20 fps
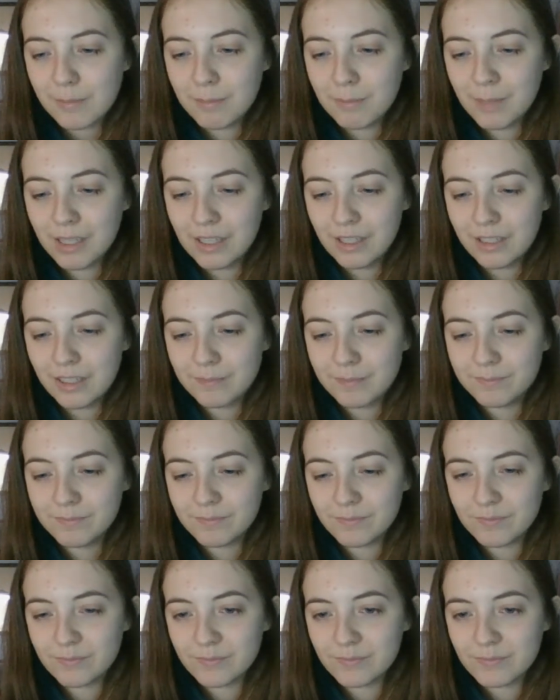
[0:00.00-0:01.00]
But
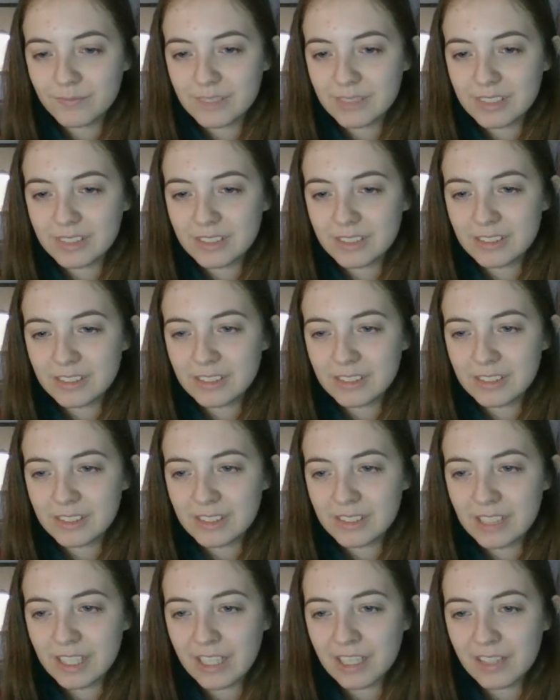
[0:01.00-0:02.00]

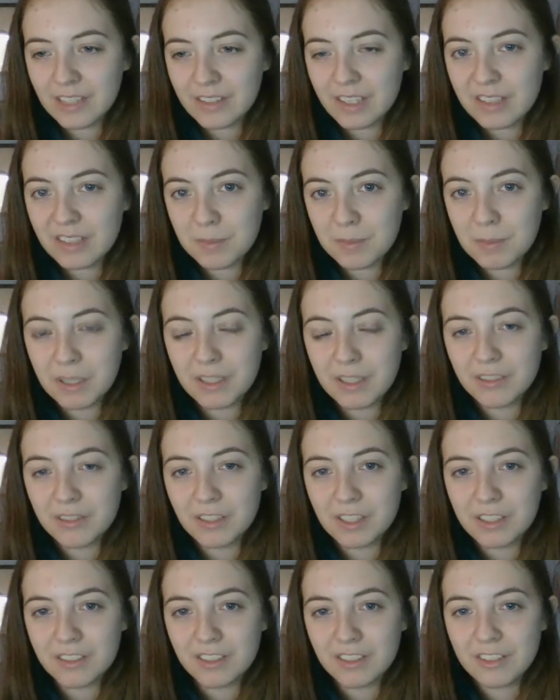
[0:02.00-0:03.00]
yeah, that speaks
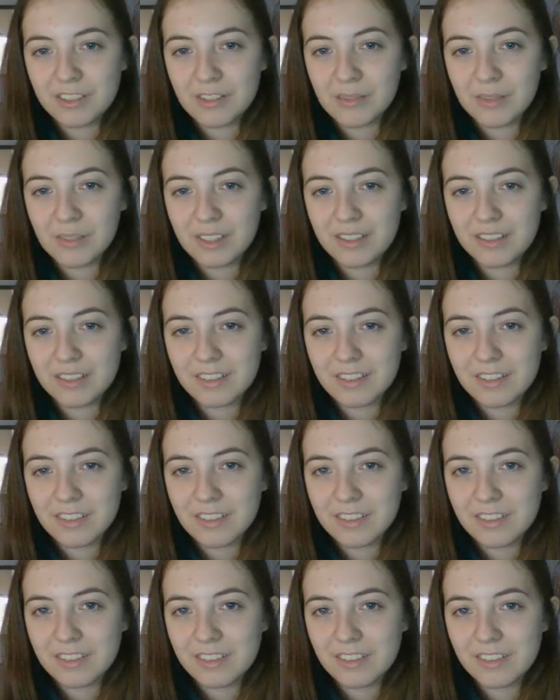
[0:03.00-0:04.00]
things into
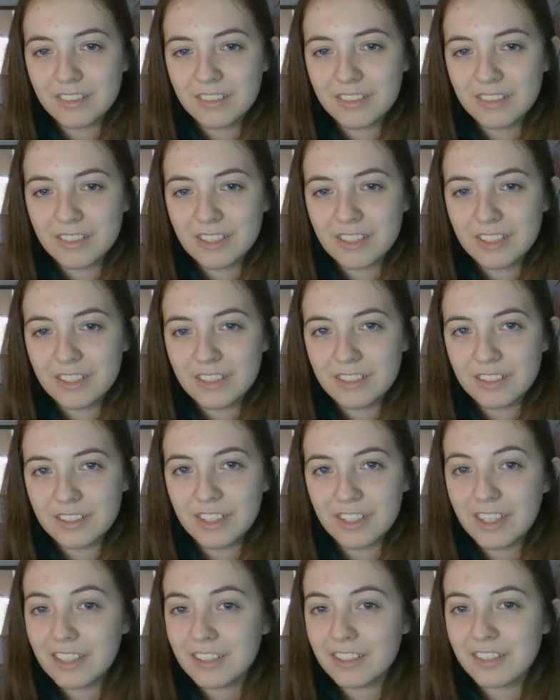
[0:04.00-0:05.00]
existence. The
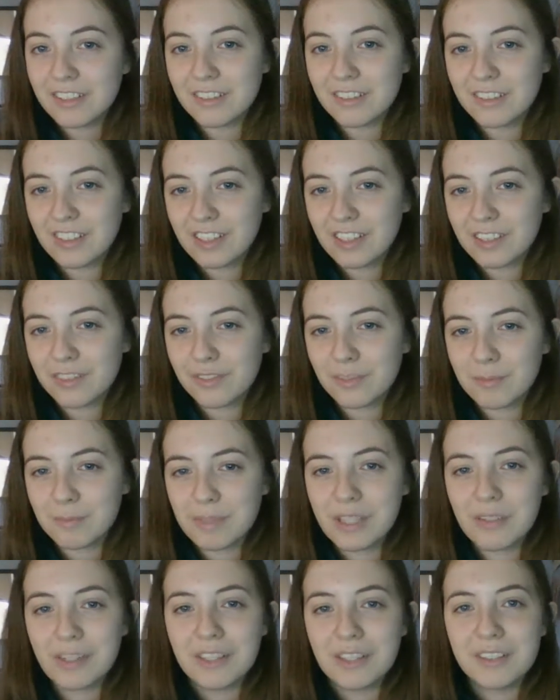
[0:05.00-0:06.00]
next
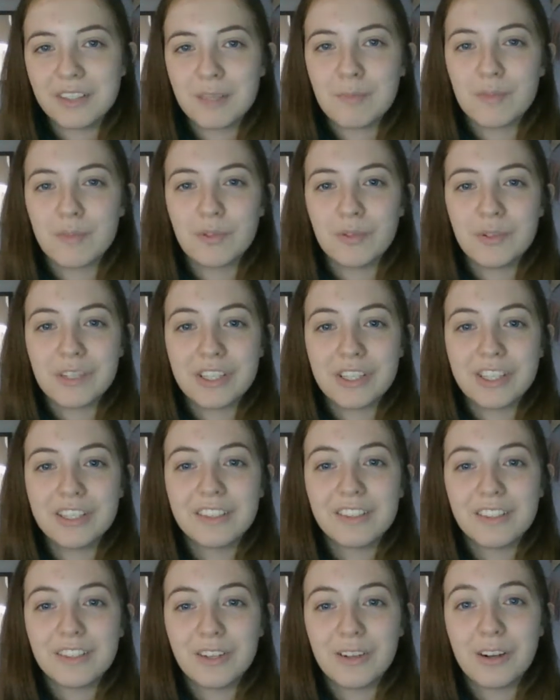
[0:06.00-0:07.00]
thumbnail has Emerald in
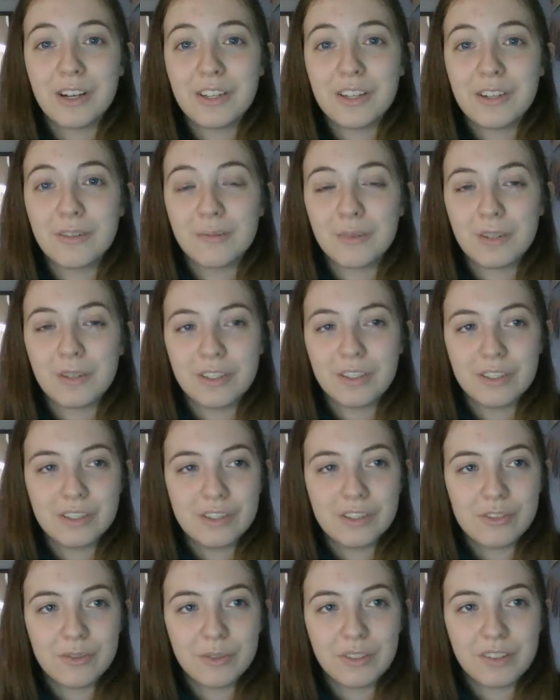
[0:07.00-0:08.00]
it, so I know I'm gonna
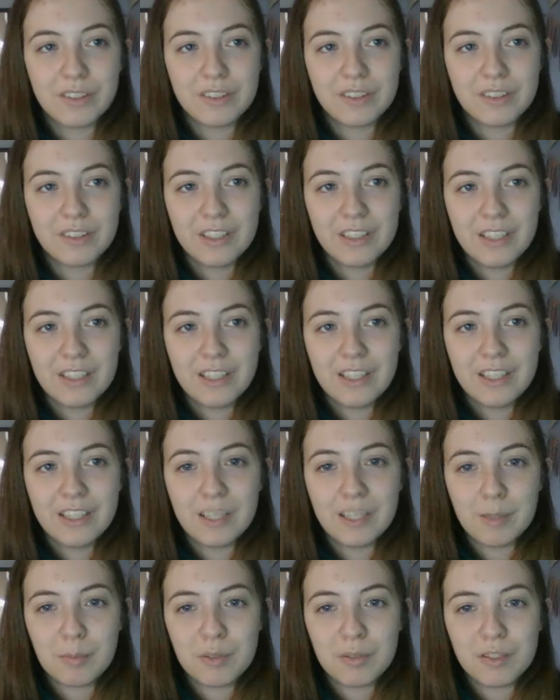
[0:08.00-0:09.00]
enjoy this
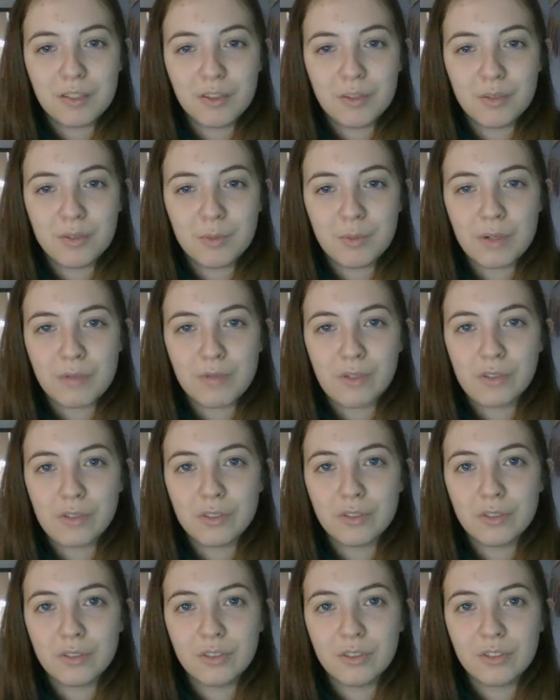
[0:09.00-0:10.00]
episode whether or
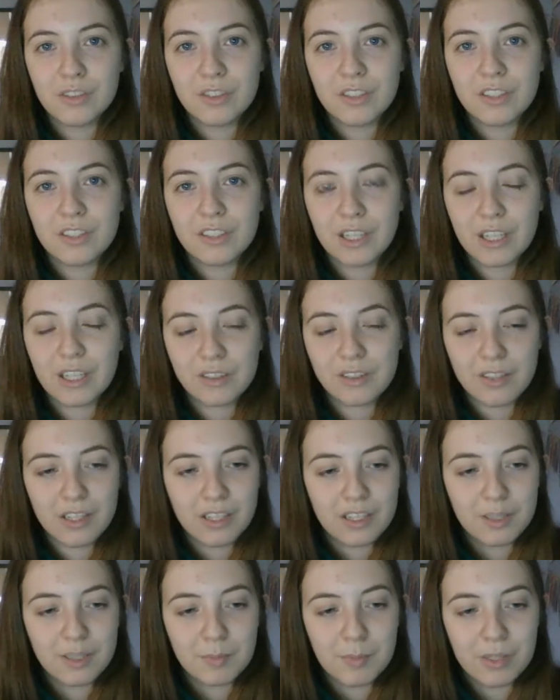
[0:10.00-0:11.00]
not Cinder has
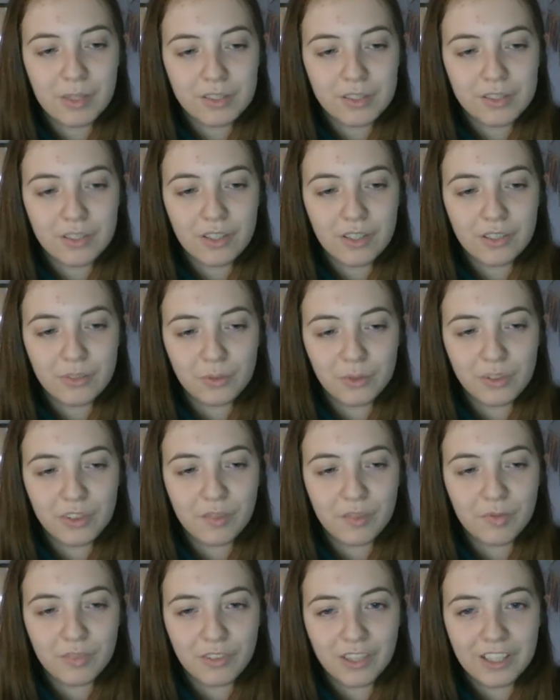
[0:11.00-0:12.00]
taken my son or
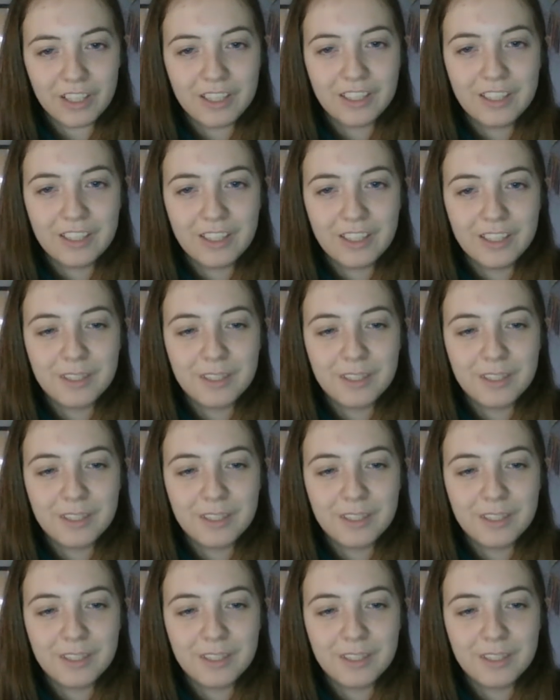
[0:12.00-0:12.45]
something.